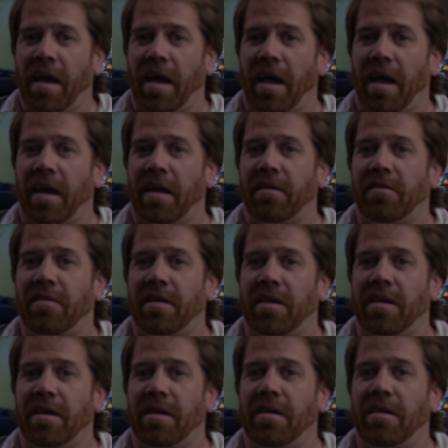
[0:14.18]
and
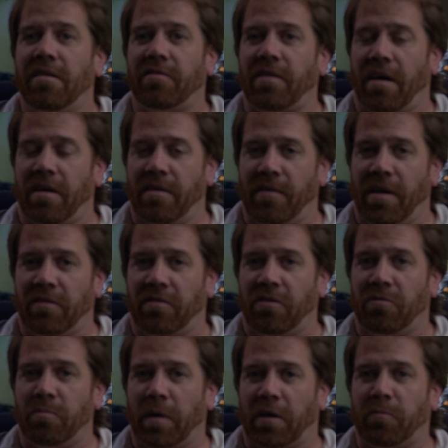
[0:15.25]
the Sound
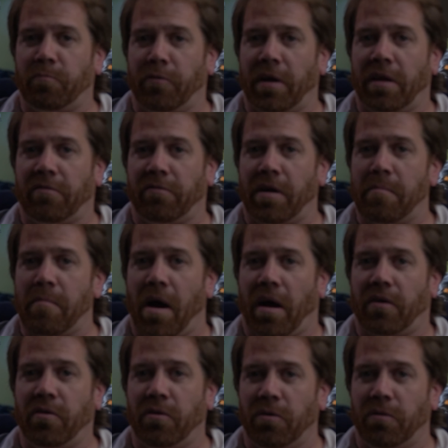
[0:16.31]
Devices MixPre 3
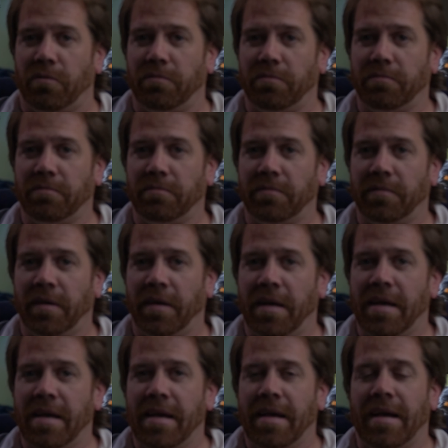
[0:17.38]
Mark II.
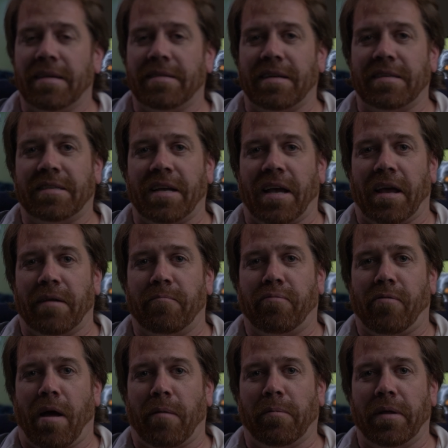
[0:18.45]
As I said,
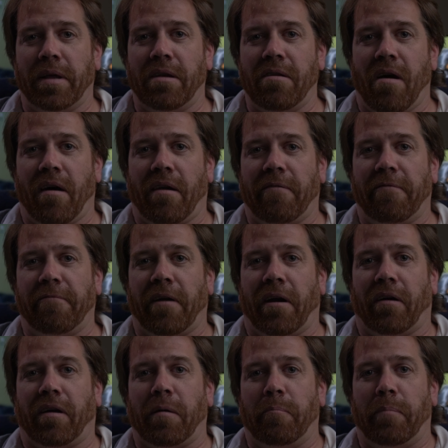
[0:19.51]
probably not a
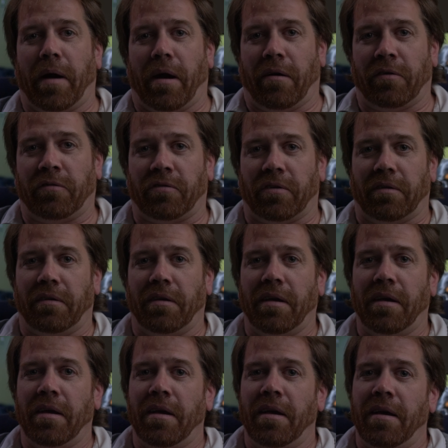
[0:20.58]
fair comparison.
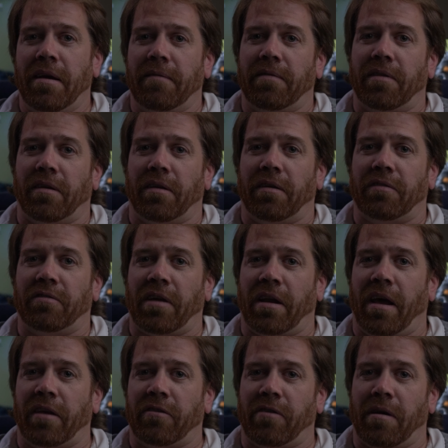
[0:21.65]
The
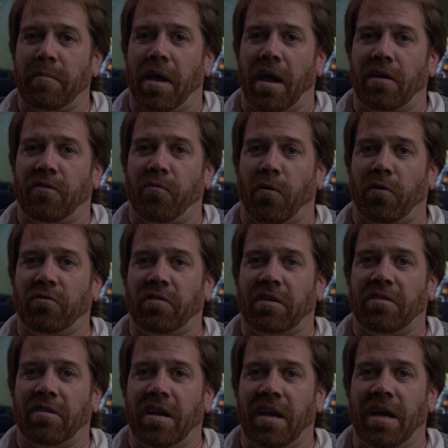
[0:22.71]
Sennheiser
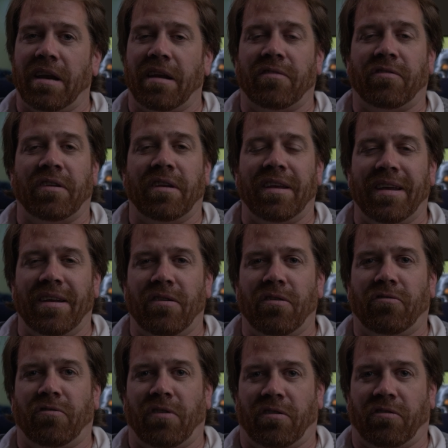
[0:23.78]
MKH-416 is an
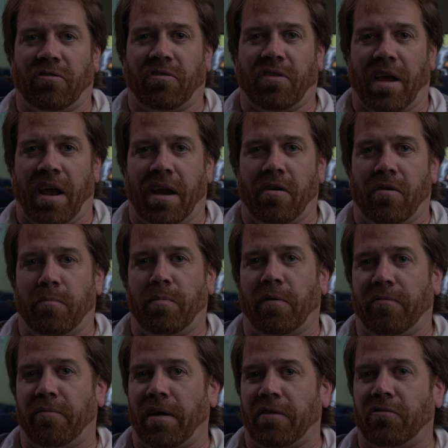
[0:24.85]
industry standard
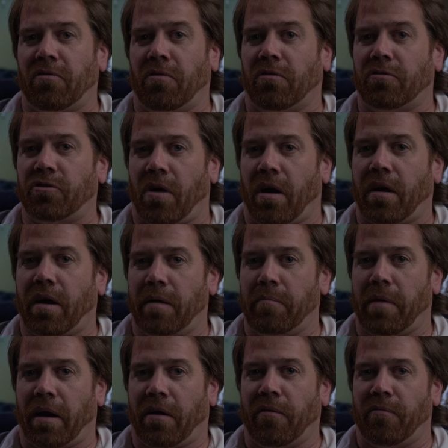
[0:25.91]
professional shotgun
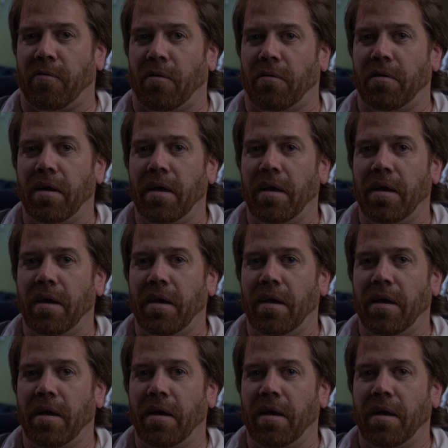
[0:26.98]
microphone,